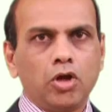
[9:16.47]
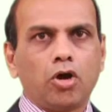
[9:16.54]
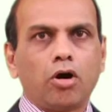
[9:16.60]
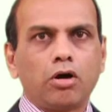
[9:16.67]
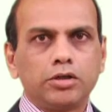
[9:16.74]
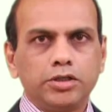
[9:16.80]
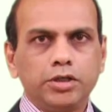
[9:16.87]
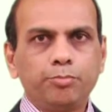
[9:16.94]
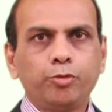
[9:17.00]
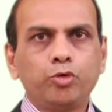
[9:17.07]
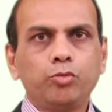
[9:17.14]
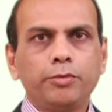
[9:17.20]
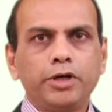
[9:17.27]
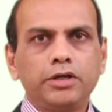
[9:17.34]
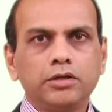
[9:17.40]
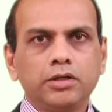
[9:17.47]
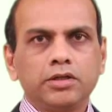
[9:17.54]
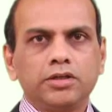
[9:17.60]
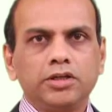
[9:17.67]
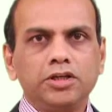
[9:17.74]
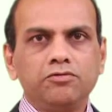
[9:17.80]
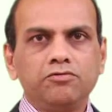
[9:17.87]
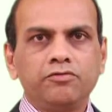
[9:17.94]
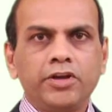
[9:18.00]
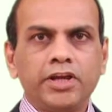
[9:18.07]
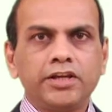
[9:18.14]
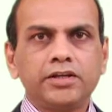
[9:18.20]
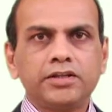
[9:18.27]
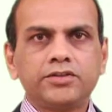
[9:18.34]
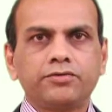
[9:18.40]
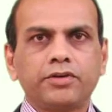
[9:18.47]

or deprovement in various